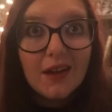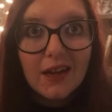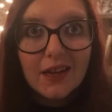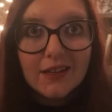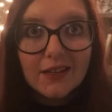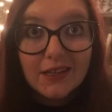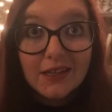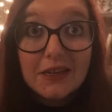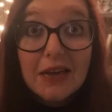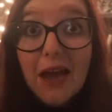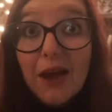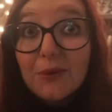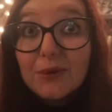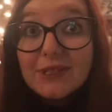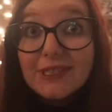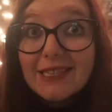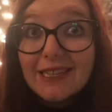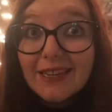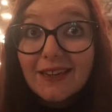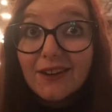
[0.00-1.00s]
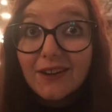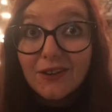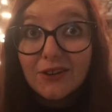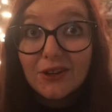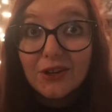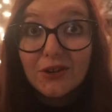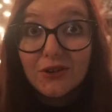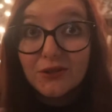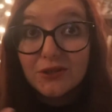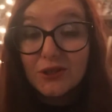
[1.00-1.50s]
and like now it's here,
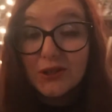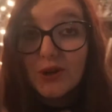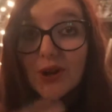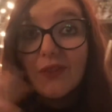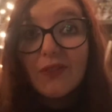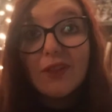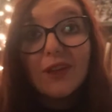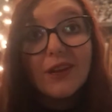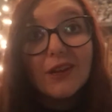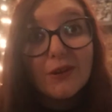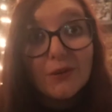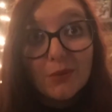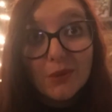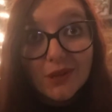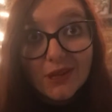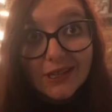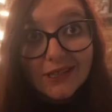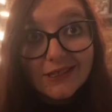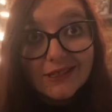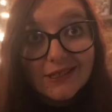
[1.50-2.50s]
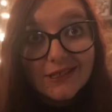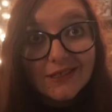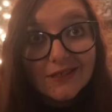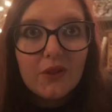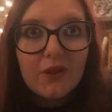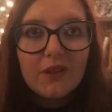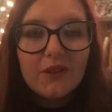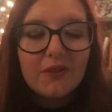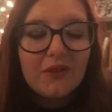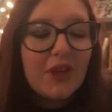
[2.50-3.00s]
you're, you're at that new place.
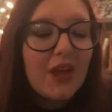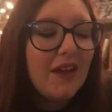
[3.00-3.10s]
They,